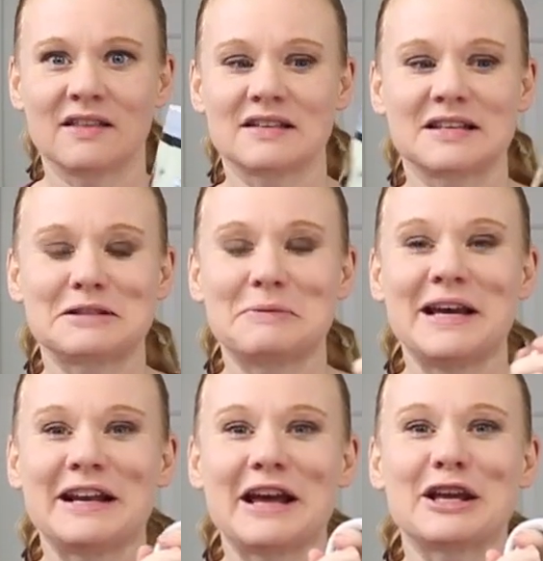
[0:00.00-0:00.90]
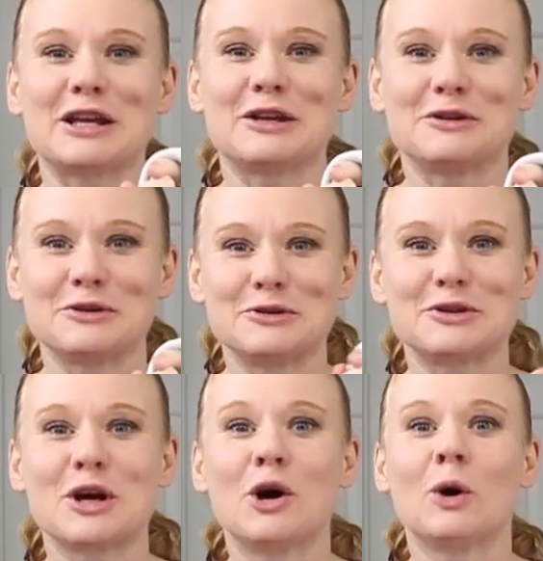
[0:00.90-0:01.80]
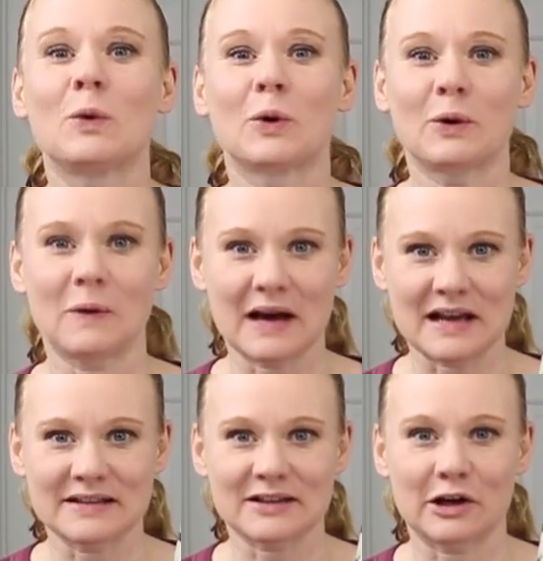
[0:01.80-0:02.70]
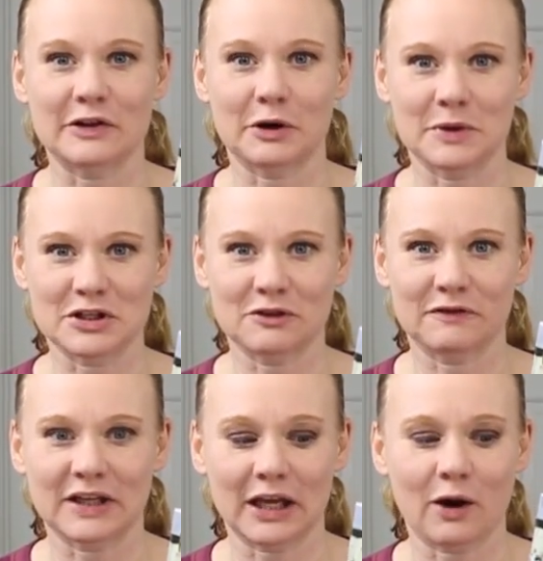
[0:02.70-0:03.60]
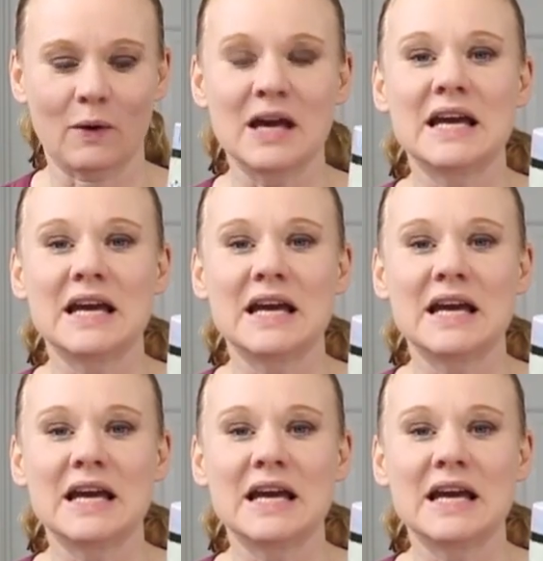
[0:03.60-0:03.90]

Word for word: This has been a huge request on the original video.